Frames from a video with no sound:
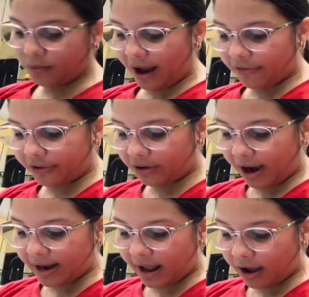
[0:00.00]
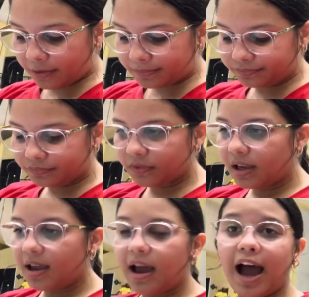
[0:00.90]
refing right now.
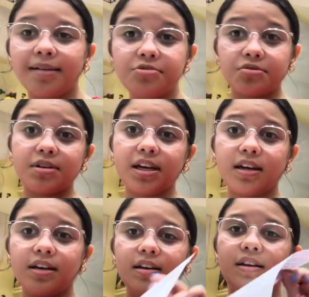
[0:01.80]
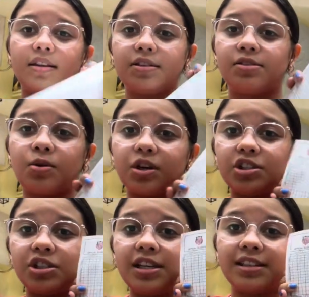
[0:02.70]
I'm doing the score
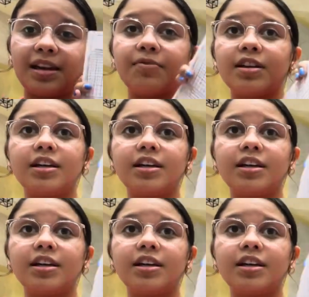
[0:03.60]
sheet because I'm really